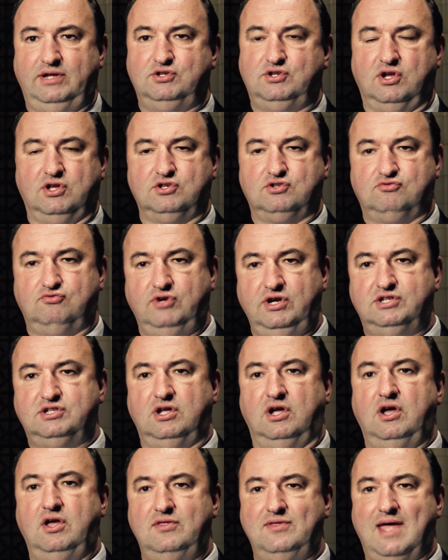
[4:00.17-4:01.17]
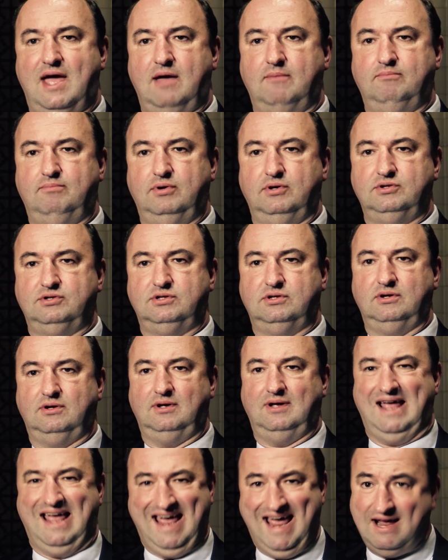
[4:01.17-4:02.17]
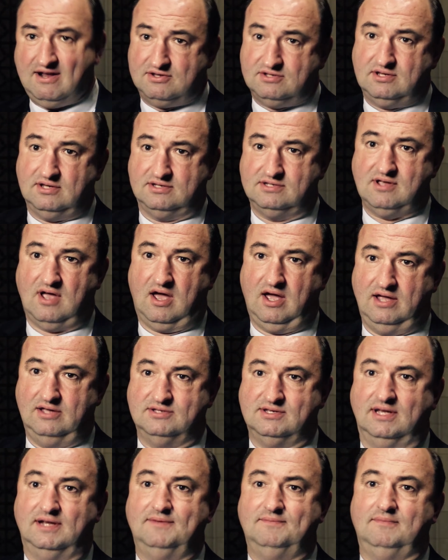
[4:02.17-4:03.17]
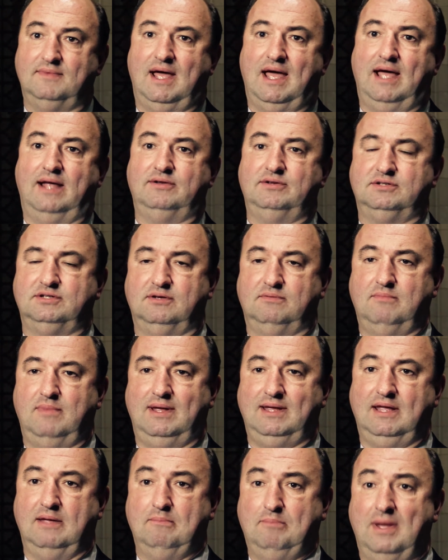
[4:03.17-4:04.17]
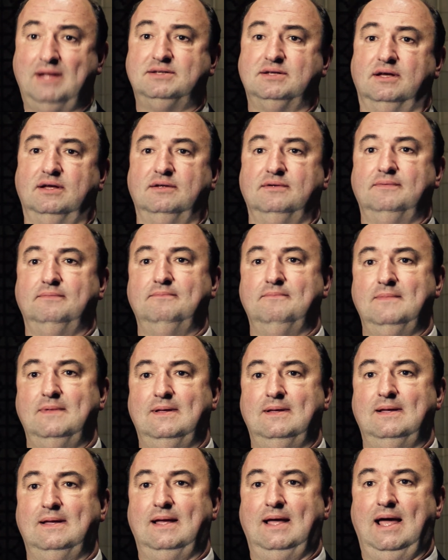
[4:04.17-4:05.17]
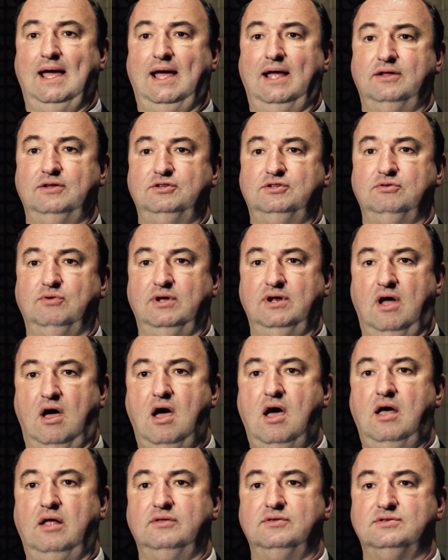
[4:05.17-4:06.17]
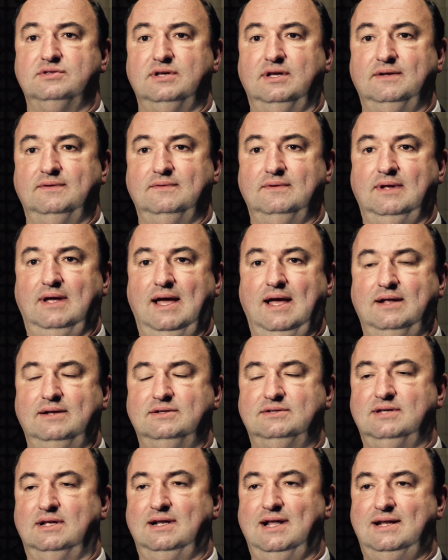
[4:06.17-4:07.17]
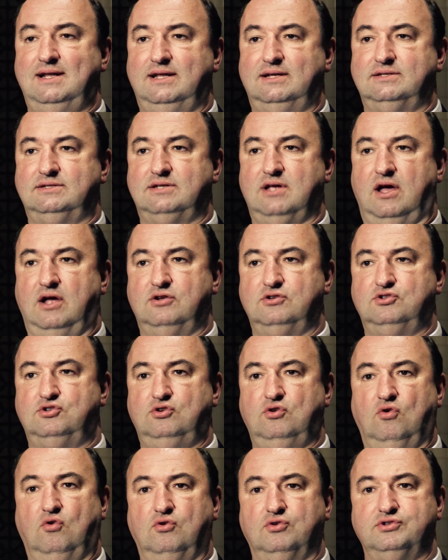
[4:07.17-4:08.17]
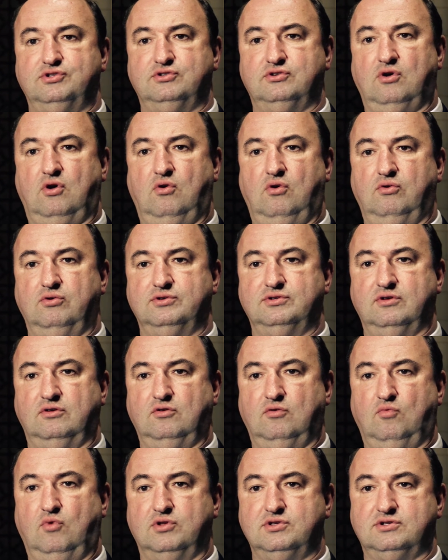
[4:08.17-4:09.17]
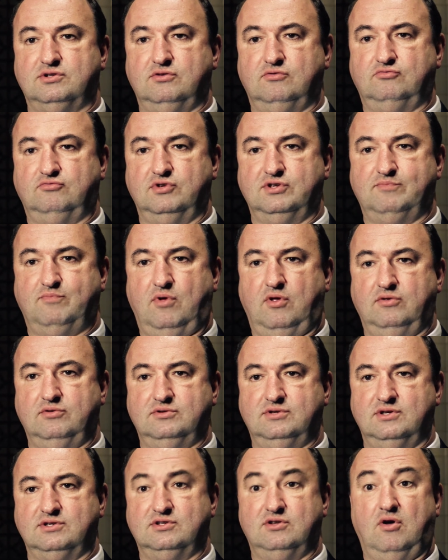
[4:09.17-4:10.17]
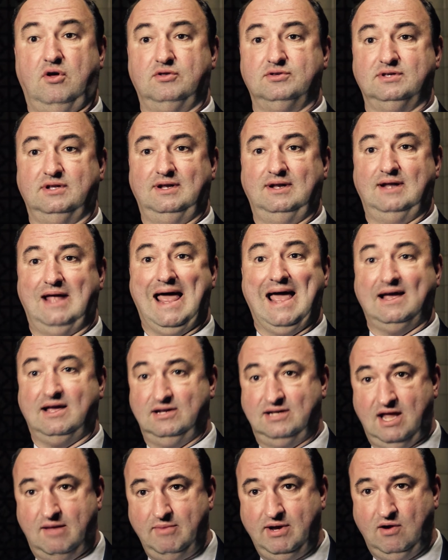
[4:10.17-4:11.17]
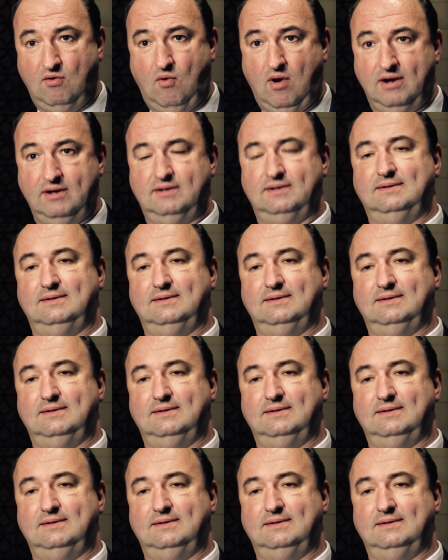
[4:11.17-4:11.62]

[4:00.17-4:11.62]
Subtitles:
just return that, but to exercise it and to make it better and to enhance it and to let it touch your soul so that what's response is not an academic one,